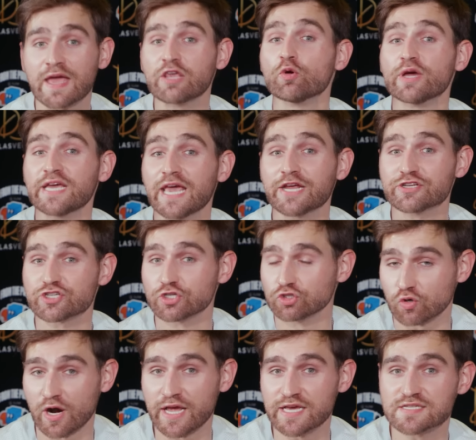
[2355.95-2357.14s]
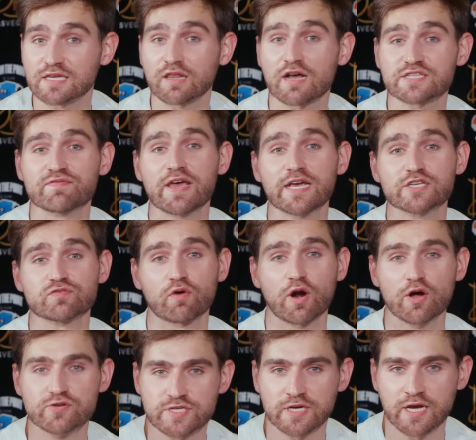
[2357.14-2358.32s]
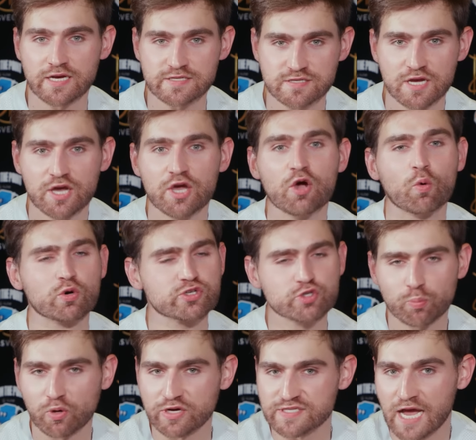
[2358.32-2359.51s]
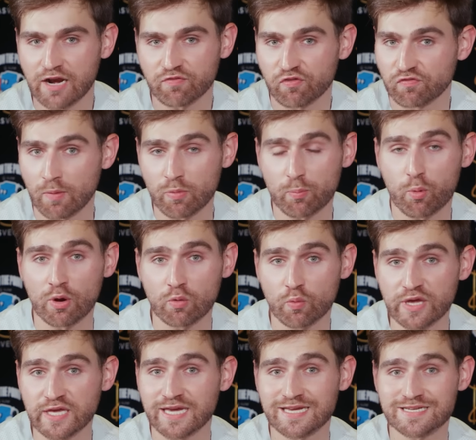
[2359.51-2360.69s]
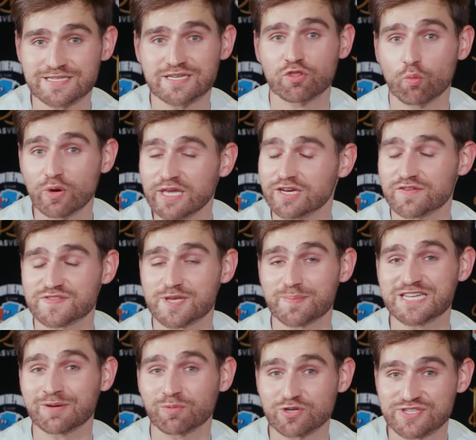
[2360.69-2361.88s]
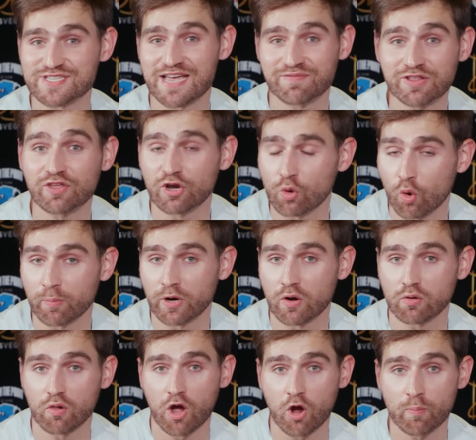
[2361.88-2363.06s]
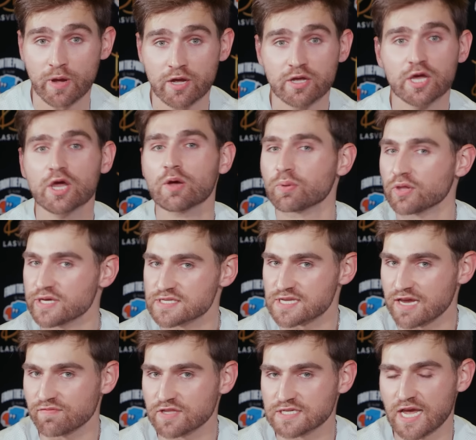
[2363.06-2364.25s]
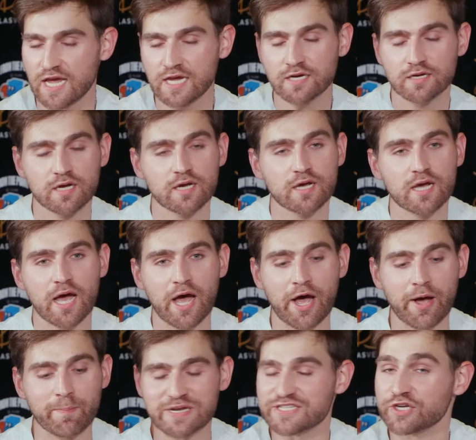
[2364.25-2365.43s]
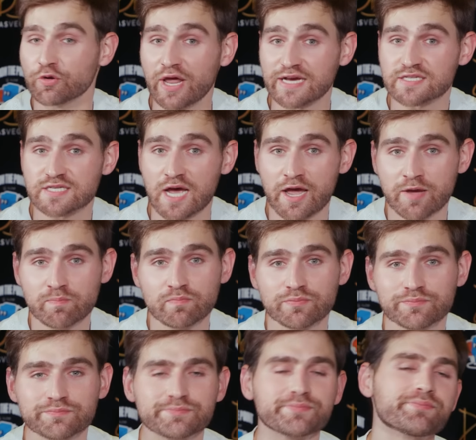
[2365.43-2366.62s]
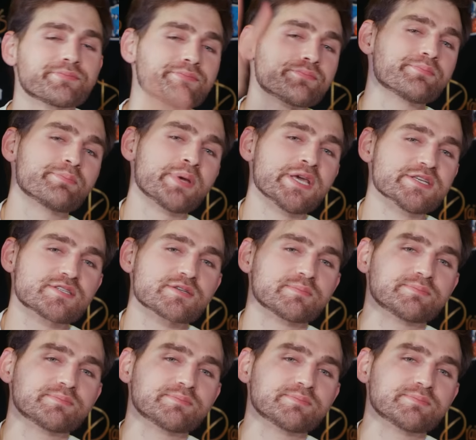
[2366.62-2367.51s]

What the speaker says: Thank you again to Dre's in Las Vegas for hosting us. We're super excited for From the Point weekend, the weekend of September 7th in Norman, Oklahoma. Please save the date. Until next time, peace.